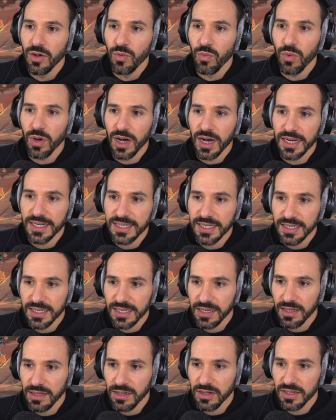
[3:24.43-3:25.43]
what I did
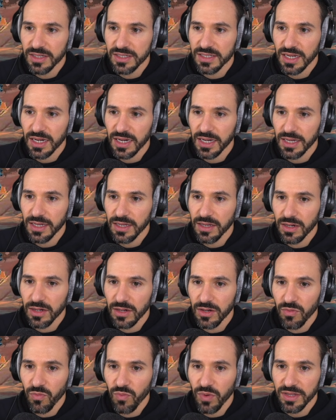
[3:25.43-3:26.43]
here is I
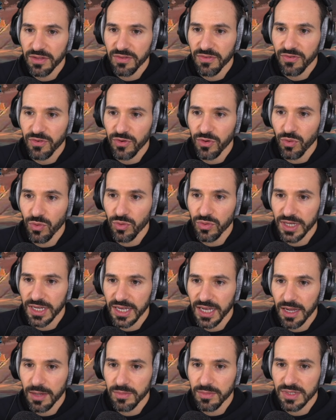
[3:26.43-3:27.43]
went through all the
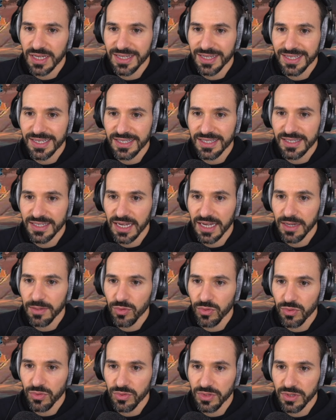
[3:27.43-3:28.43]
games and
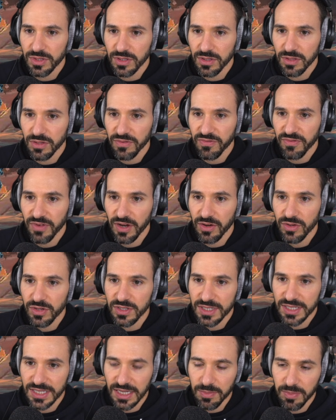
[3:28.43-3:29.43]
disabled the
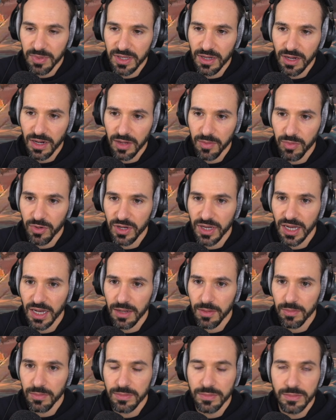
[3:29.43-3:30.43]
various DPI per
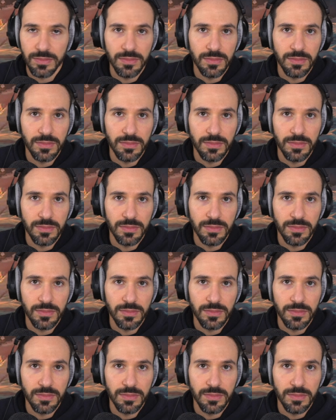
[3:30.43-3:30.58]
game,